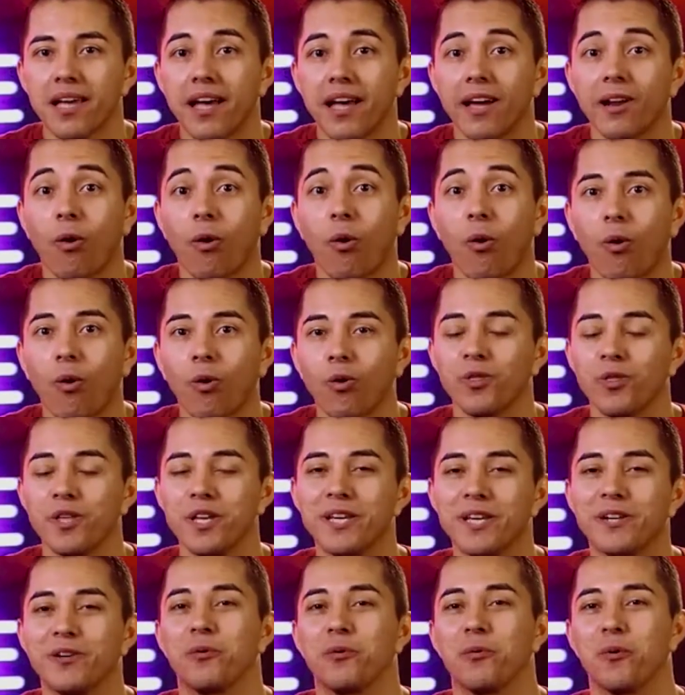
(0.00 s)
at all the
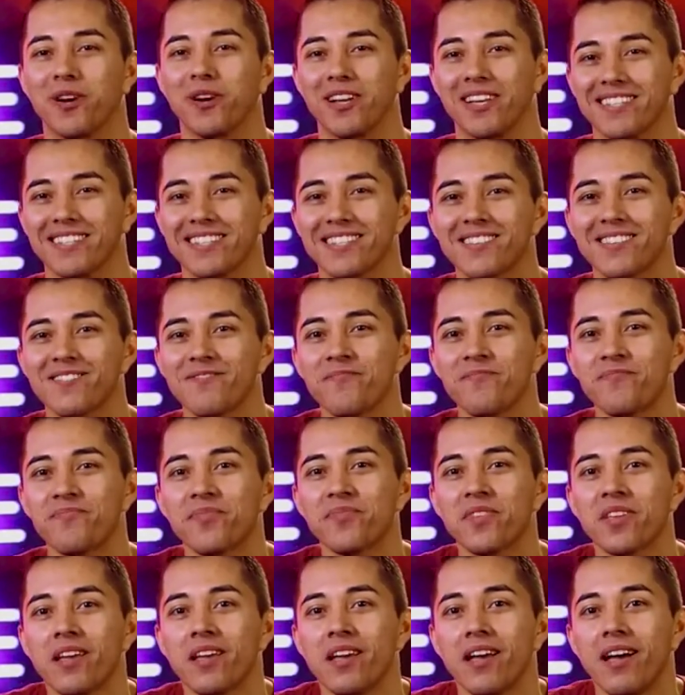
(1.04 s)
inner workings.
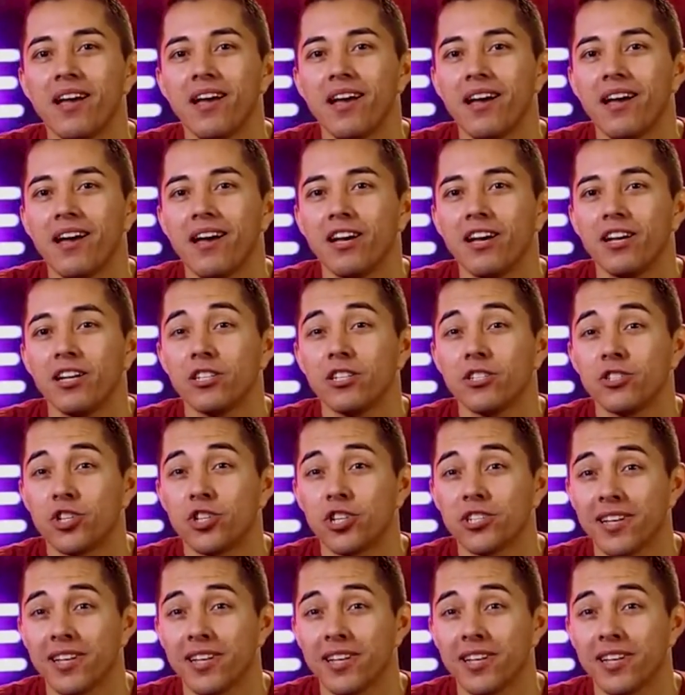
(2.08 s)
Just